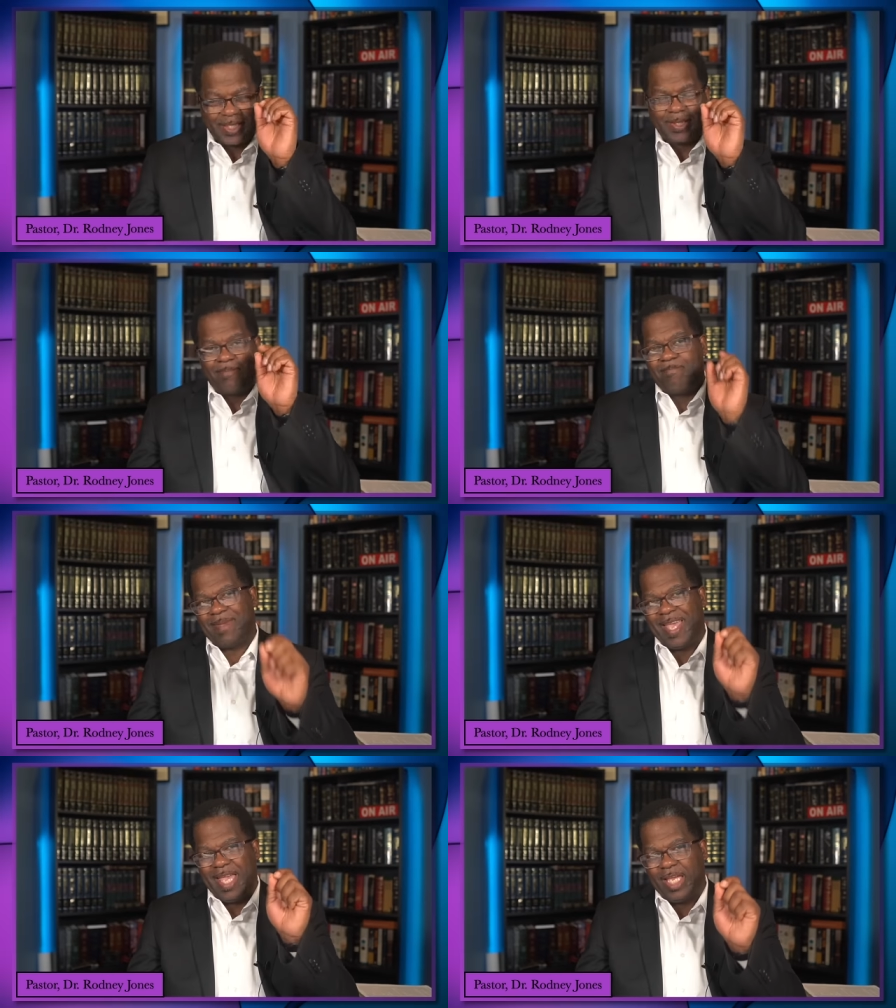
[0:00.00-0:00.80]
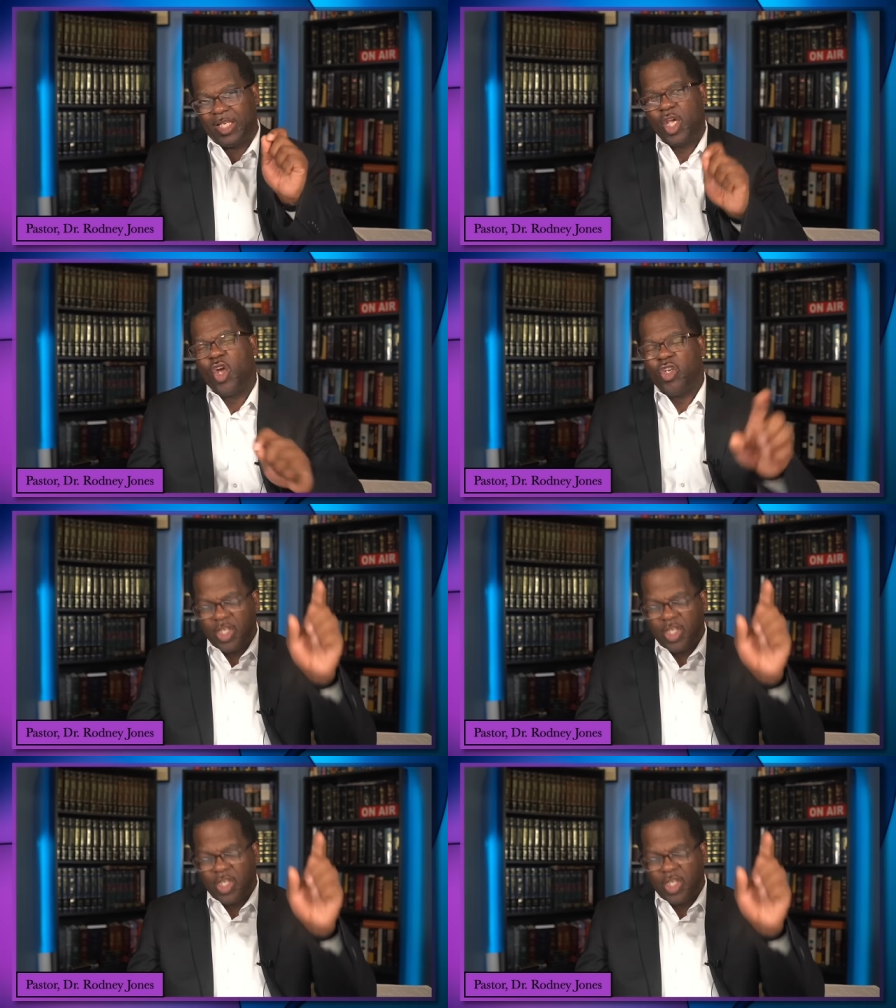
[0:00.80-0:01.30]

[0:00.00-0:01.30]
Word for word: this man